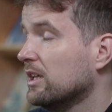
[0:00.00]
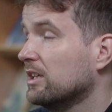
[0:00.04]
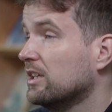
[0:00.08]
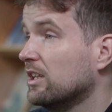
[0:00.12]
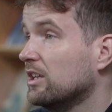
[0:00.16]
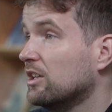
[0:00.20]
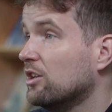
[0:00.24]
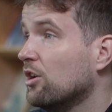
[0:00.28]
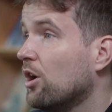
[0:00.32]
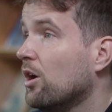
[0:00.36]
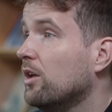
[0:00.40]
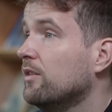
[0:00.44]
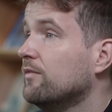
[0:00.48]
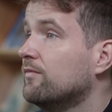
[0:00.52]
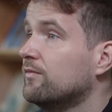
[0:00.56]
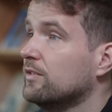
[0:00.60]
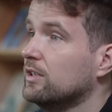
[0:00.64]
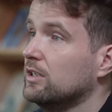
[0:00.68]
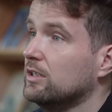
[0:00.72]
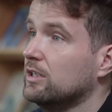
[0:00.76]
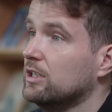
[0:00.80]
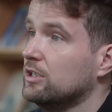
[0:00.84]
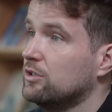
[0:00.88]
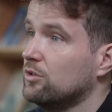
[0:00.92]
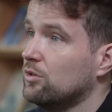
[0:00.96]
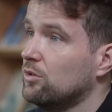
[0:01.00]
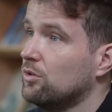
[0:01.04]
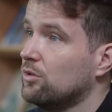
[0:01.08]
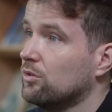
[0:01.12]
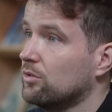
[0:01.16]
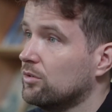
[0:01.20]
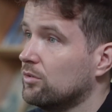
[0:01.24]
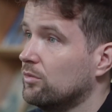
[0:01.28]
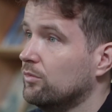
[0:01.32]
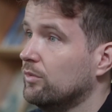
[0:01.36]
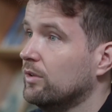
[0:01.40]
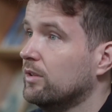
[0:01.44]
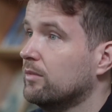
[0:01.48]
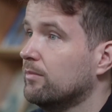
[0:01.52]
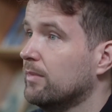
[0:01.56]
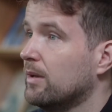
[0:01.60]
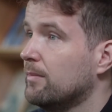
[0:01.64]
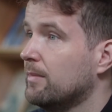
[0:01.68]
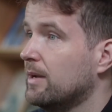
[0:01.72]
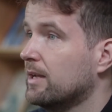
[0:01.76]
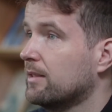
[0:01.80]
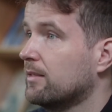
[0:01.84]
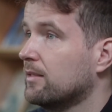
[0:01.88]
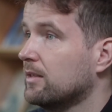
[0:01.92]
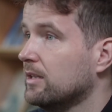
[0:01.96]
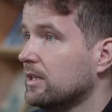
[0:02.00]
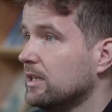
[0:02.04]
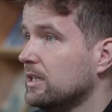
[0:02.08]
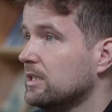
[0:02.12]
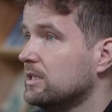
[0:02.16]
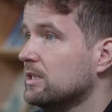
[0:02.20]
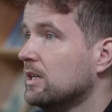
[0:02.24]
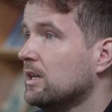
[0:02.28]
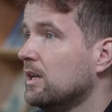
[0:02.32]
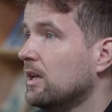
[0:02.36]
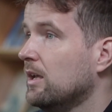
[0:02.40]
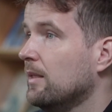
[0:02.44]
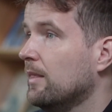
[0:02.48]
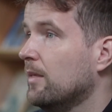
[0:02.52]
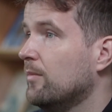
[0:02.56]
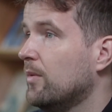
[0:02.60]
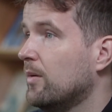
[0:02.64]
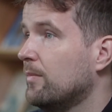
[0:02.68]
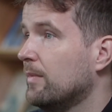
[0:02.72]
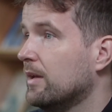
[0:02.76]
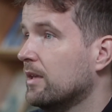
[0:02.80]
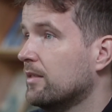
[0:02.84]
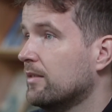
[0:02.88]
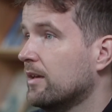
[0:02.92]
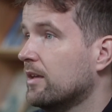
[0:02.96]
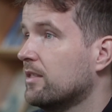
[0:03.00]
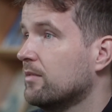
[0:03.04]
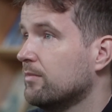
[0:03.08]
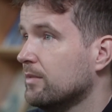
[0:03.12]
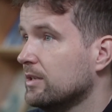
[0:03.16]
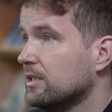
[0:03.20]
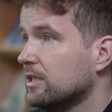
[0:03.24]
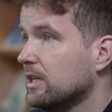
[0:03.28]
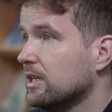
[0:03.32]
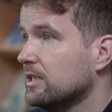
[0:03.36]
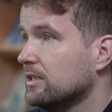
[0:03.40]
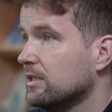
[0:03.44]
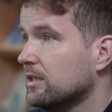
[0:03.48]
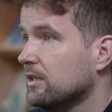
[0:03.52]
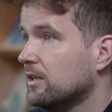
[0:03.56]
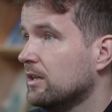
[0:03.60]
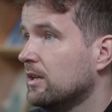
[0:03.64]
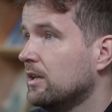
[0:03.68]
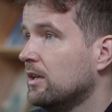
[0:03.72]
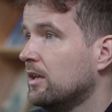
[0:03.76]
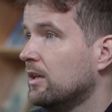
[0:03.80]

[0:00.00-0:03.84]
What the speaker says: I can confidently talk with my maths lead about my assessment data